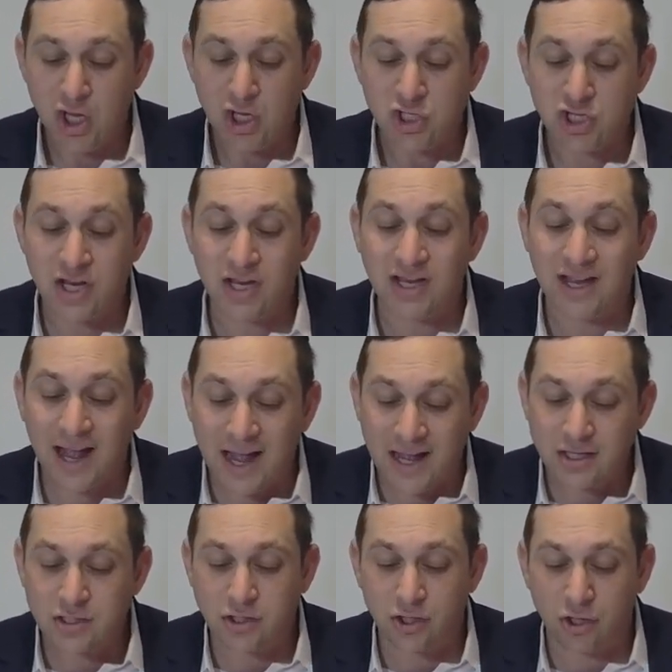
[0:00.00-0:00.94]

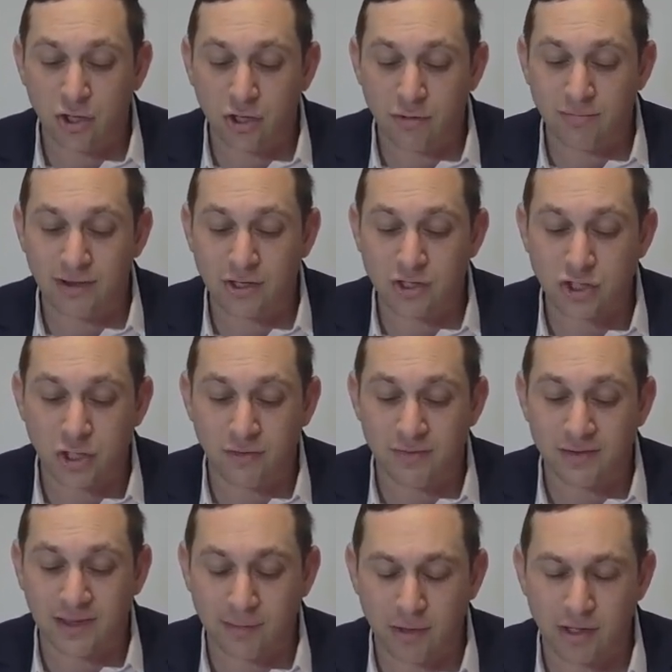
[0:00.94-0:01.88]
Shogazlor
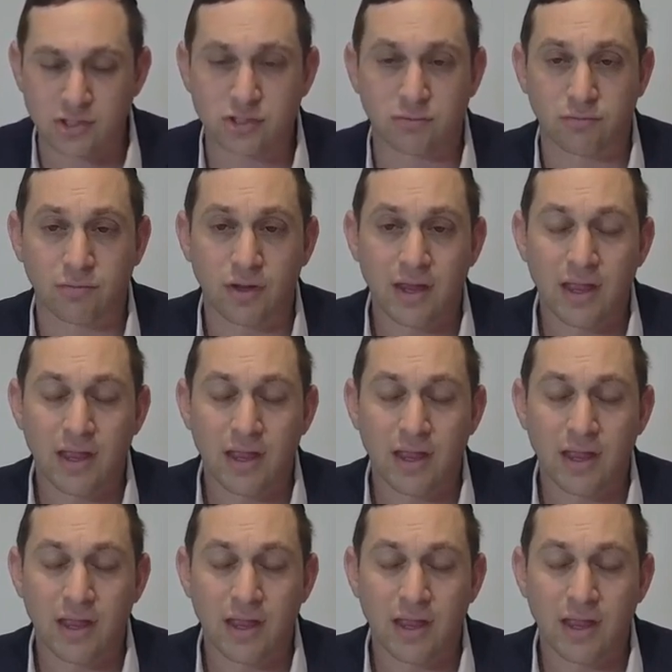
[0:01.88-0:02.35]
Machshor Tam also.